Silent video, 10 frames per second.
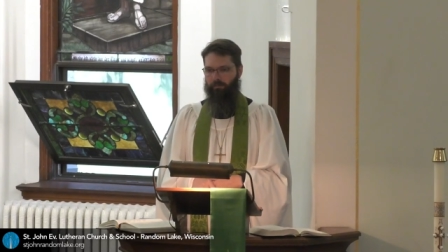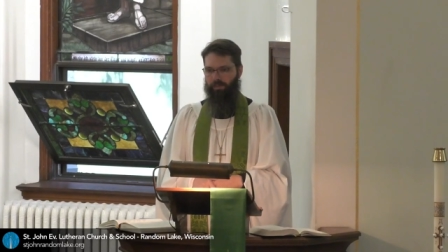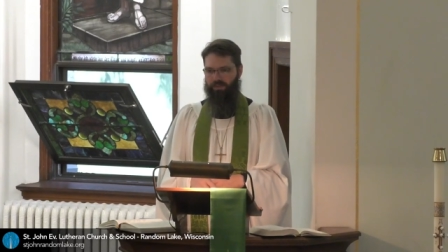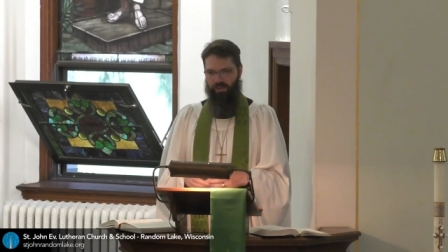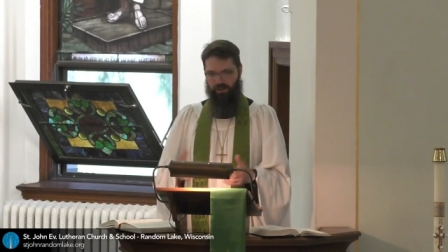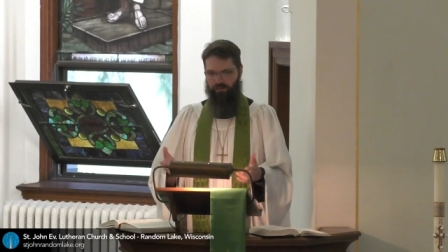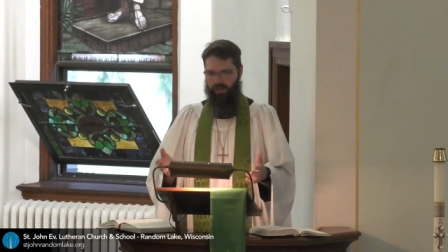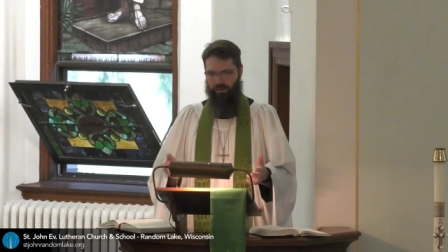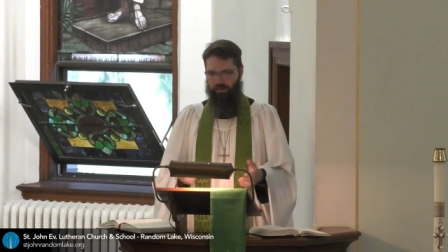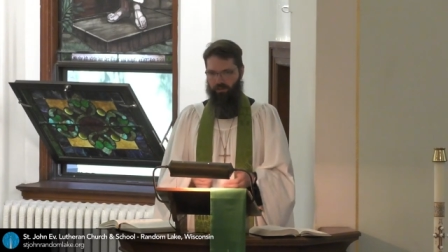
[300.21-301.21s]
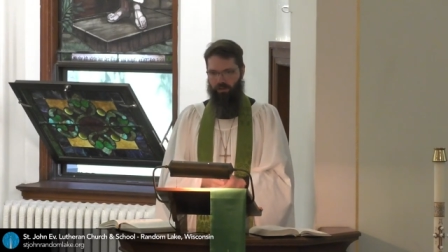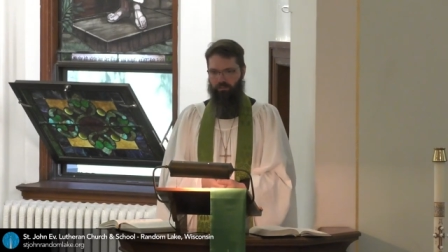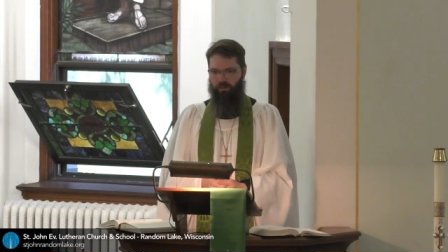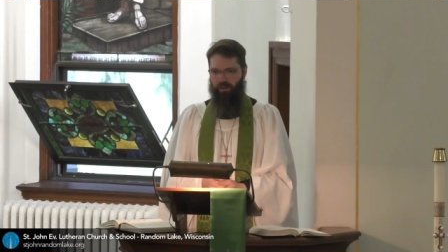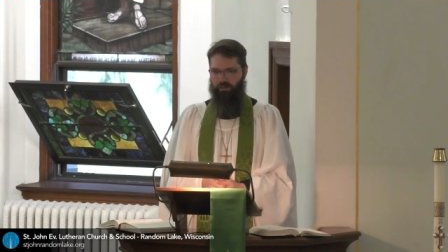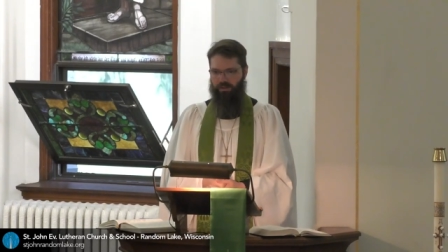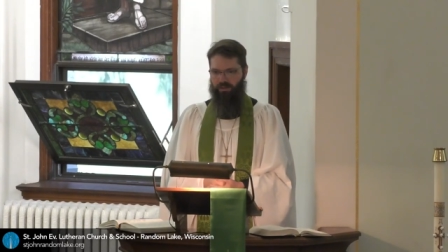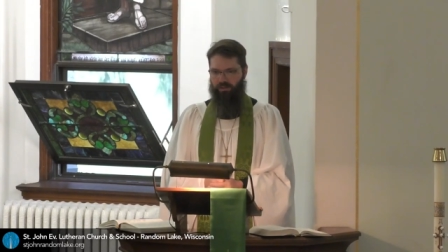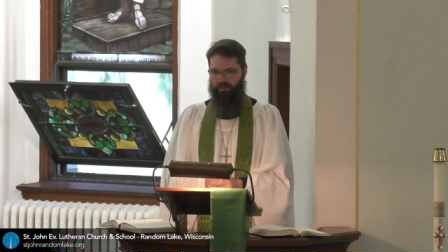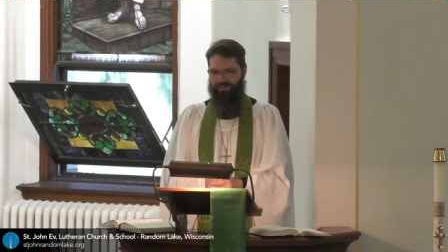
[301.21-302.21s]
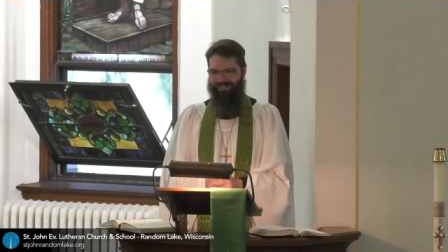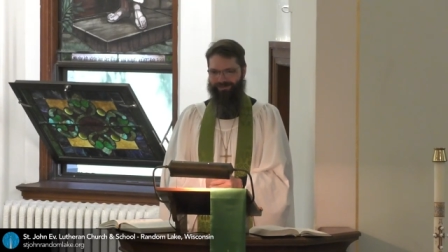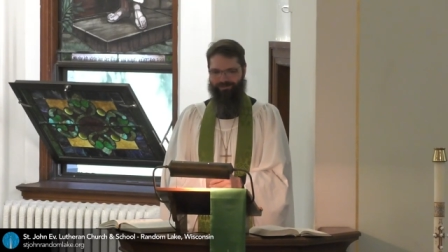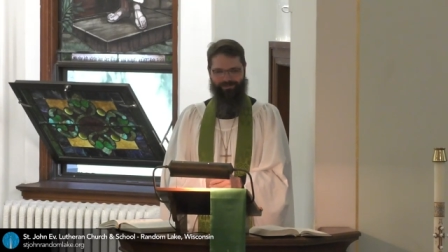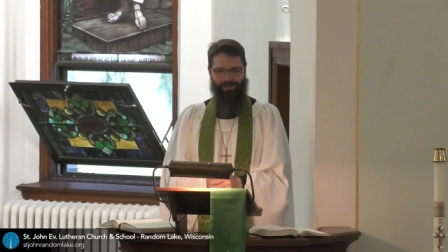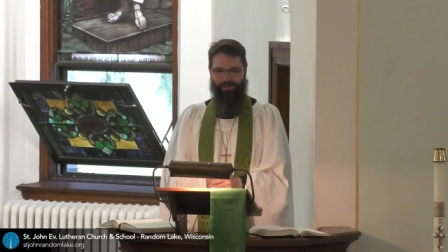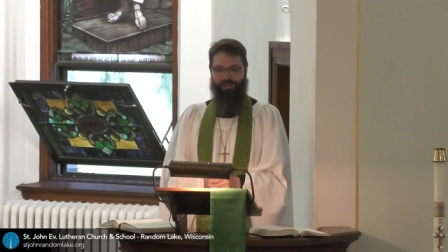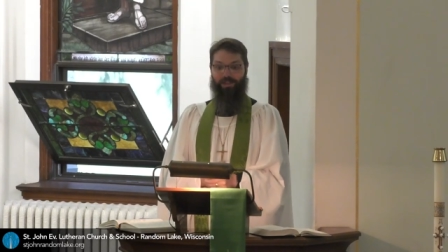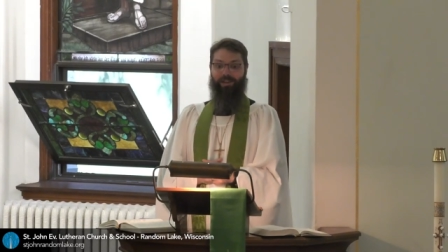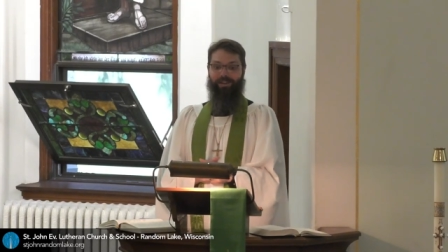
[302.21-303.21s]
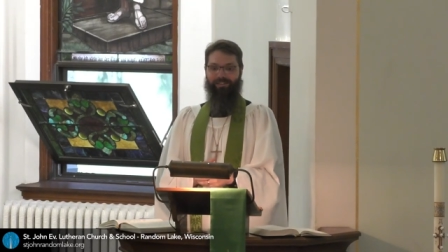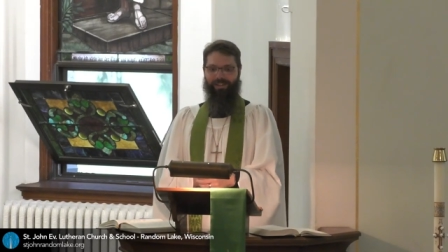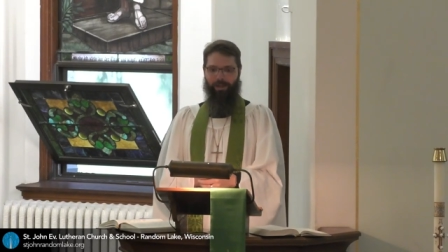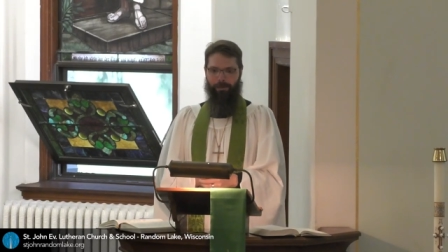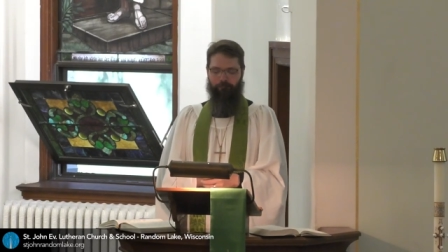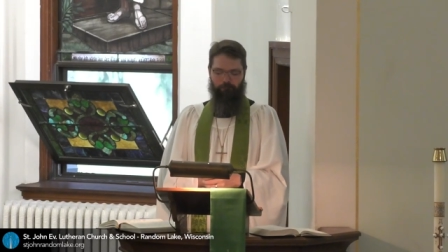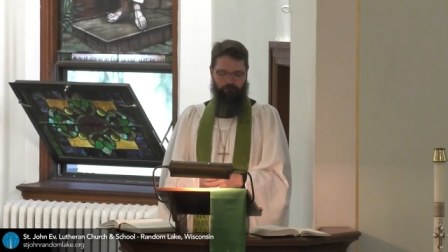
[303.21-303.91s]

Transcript: the son of David, long promised, the Messiah, the King.